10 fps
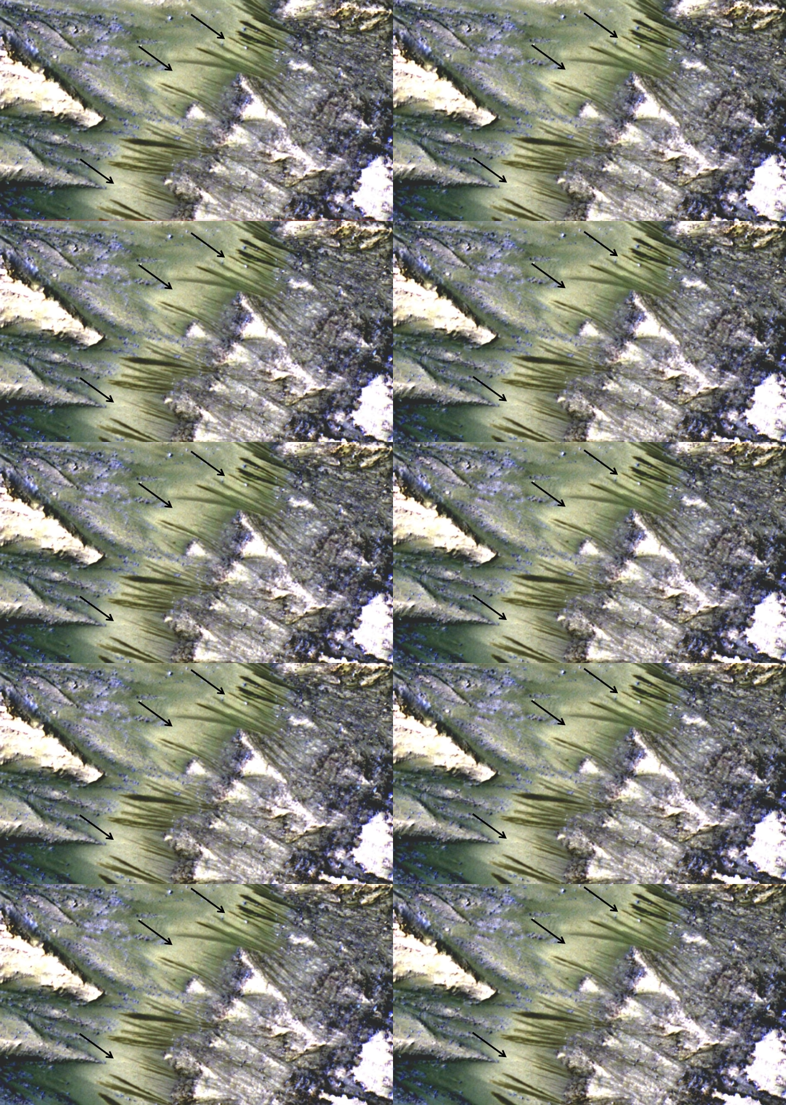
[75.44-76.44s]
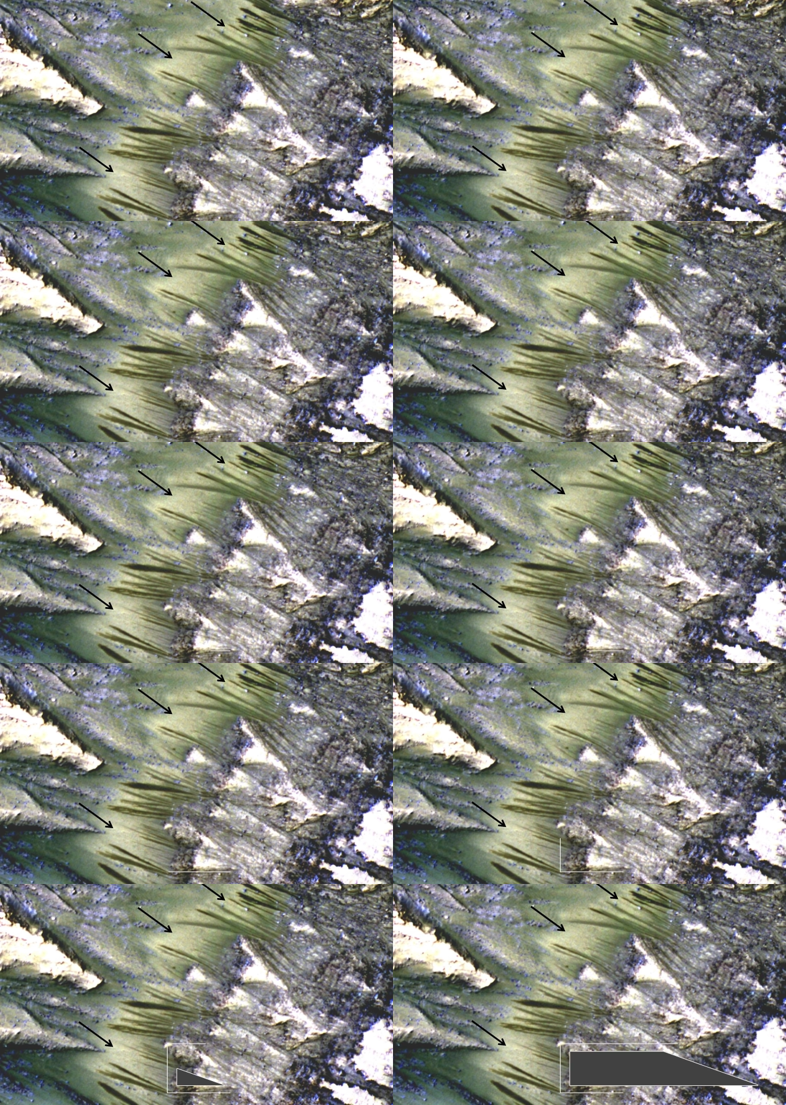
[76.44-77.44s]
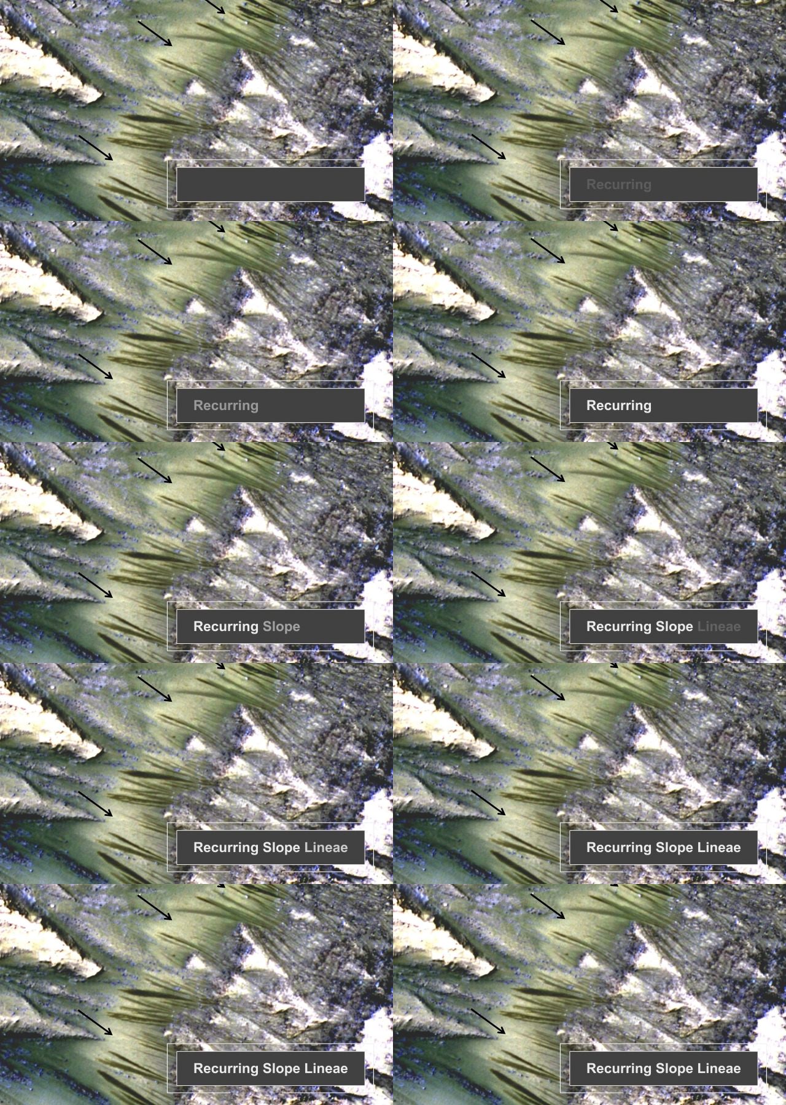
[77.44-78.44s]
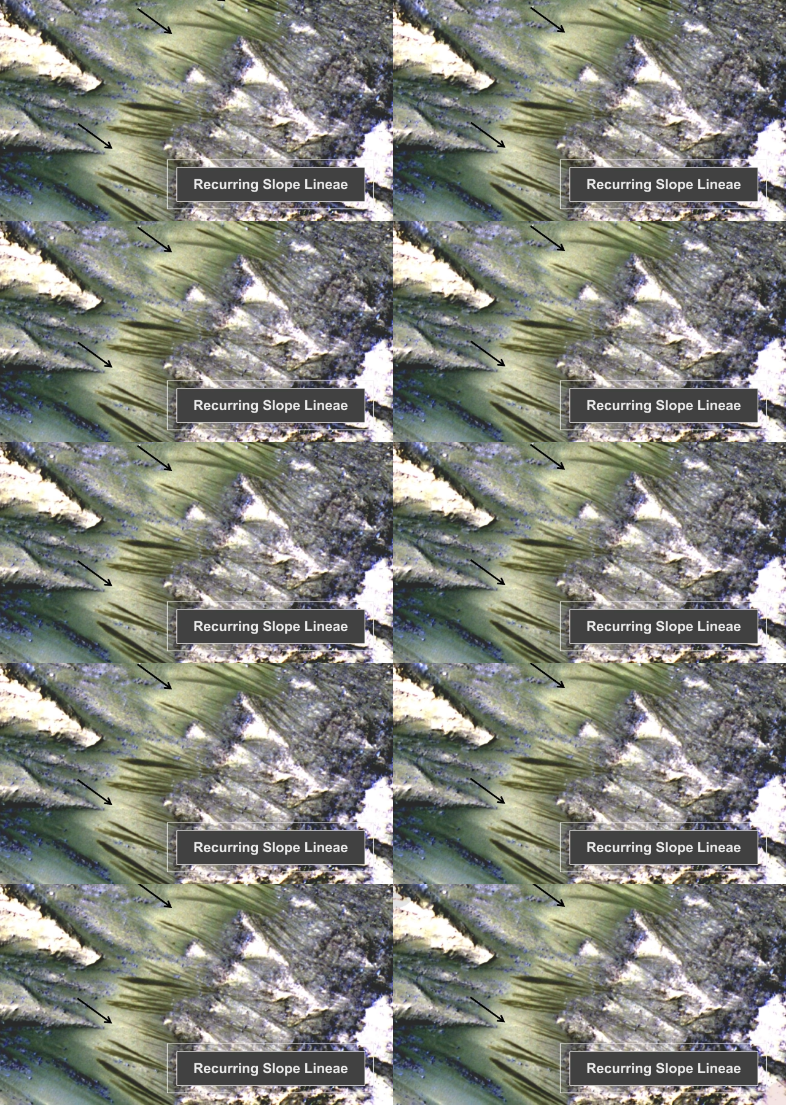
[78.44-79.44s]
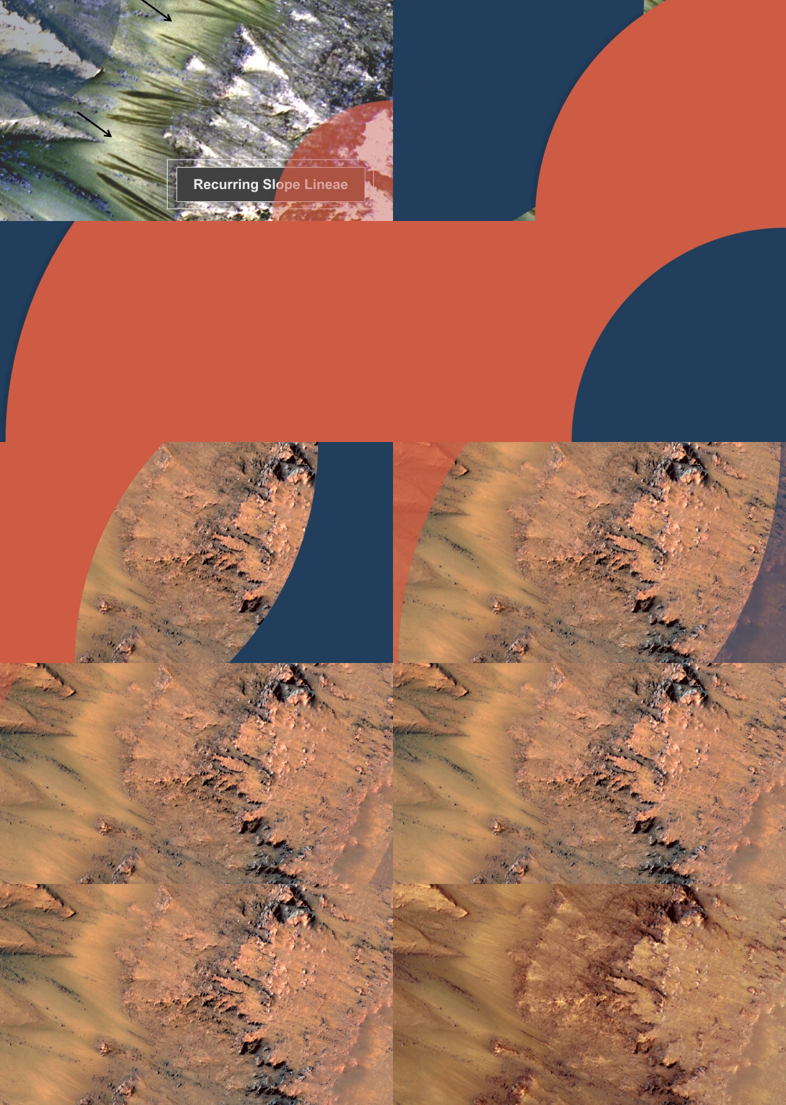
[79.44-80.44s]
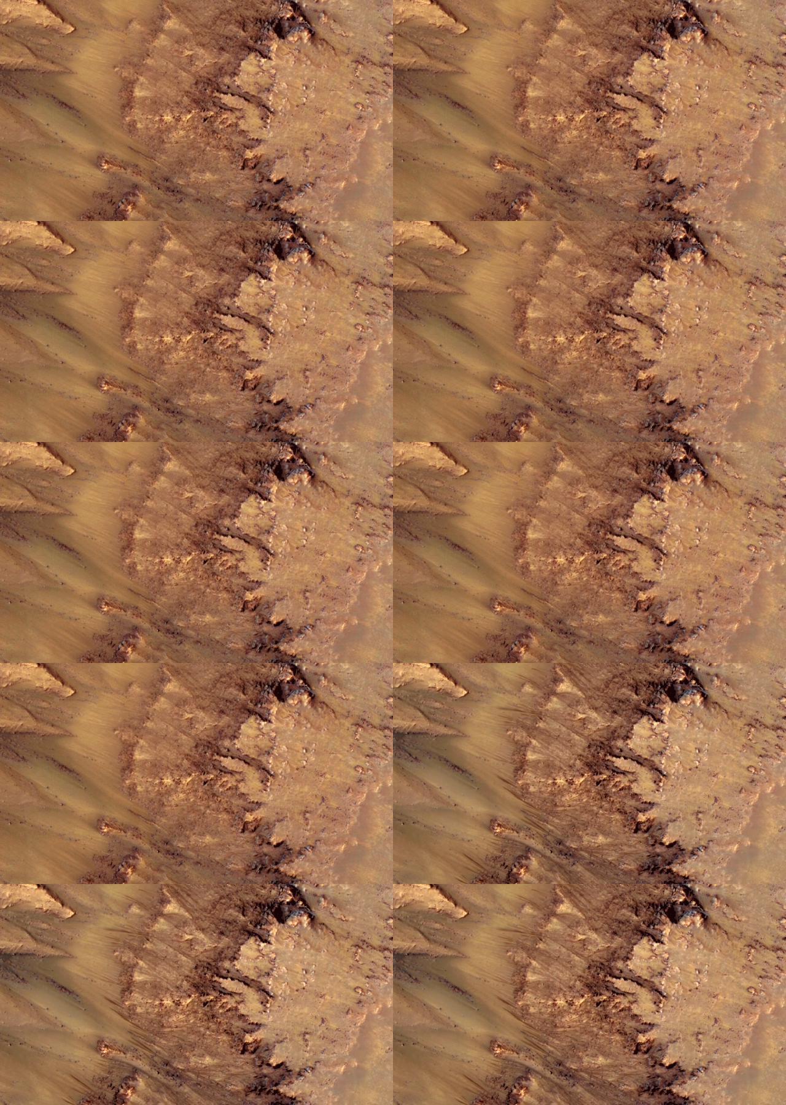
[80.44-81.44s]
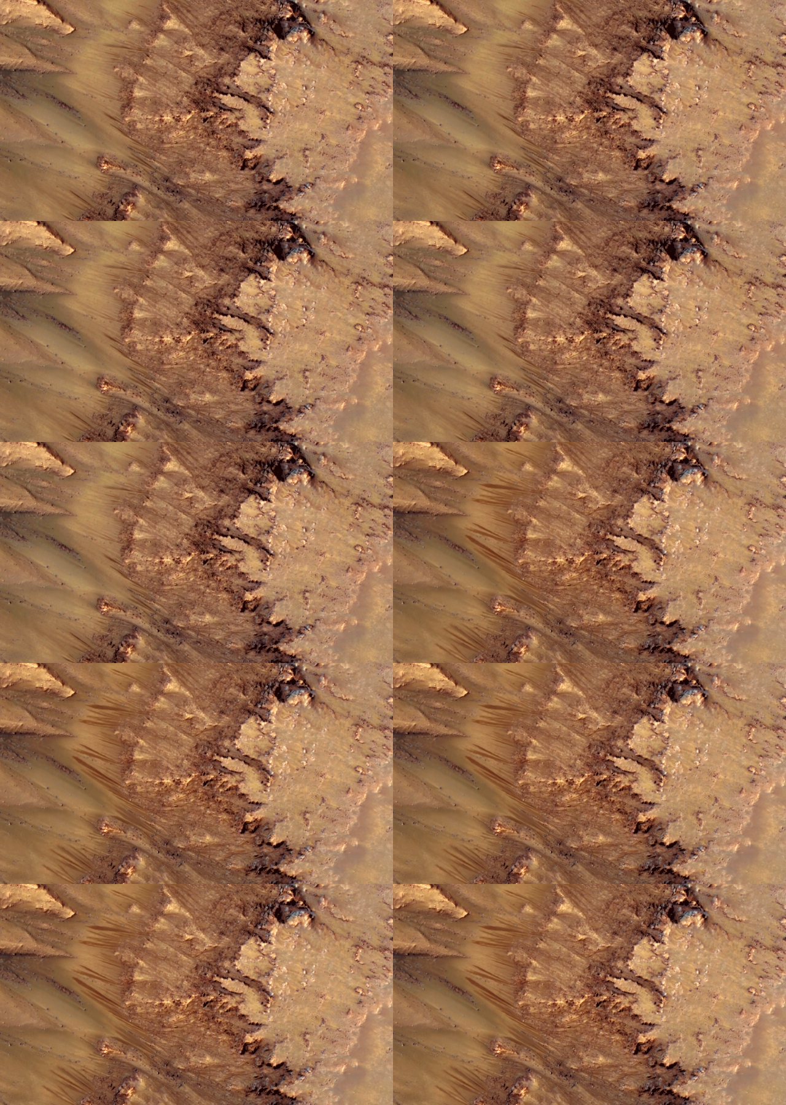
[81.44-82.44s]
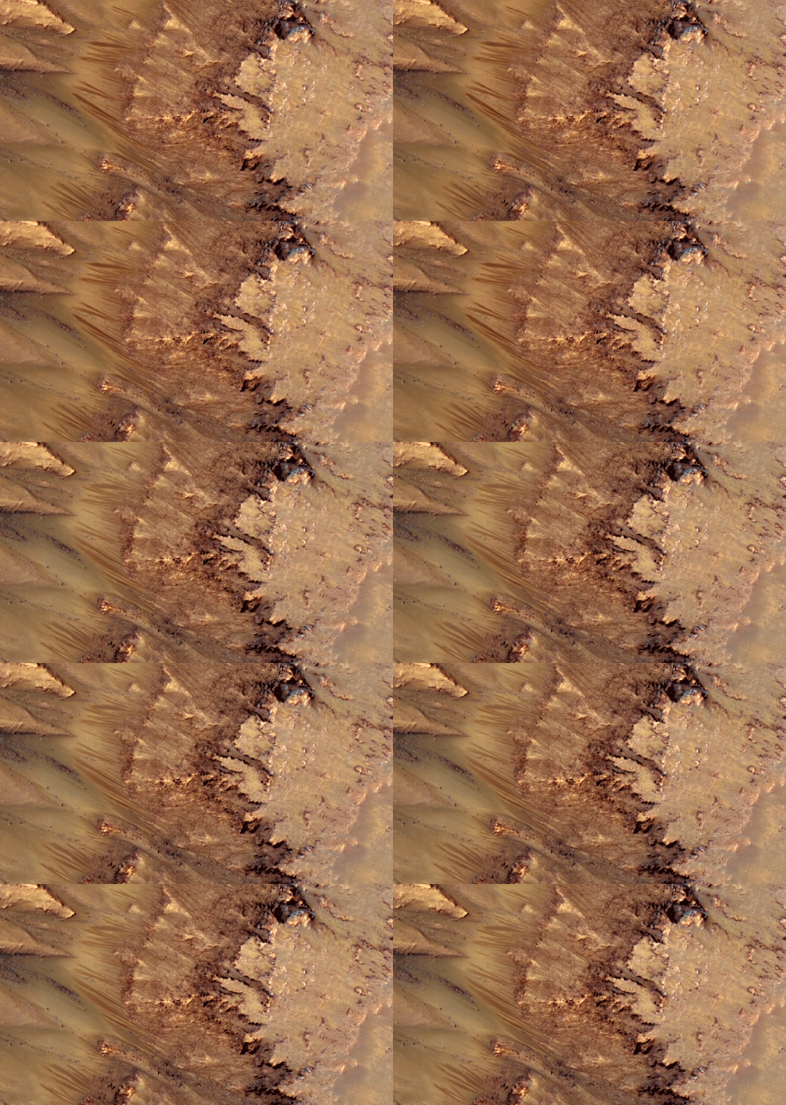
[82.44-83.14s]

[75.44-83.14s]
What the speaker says: (no speaker visible)